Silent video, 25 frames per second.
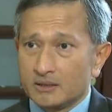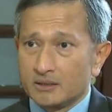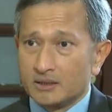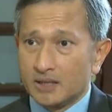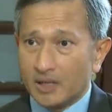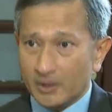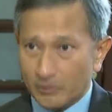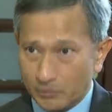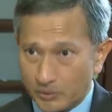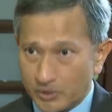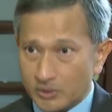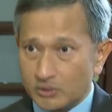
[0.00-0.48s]

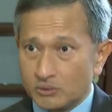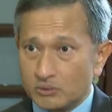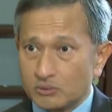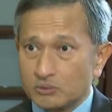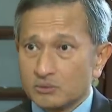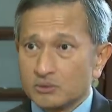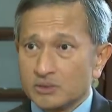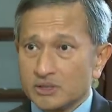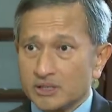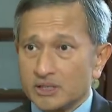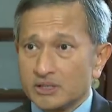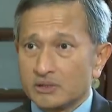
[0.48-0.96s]
then we
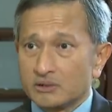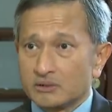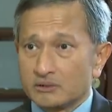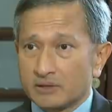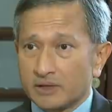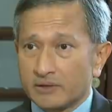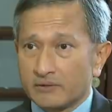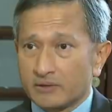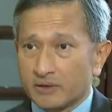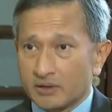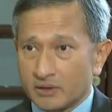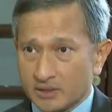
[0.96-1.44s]
do need to
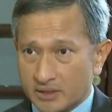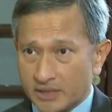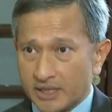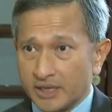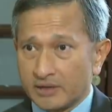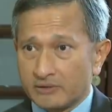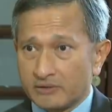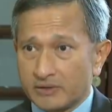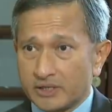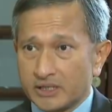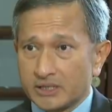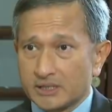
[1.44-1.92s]
have
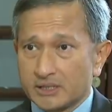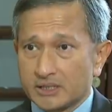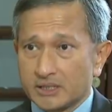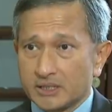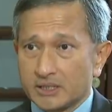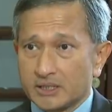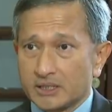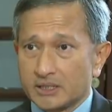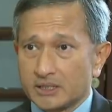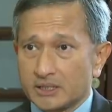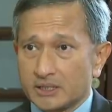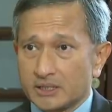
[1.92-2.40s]
contact tracing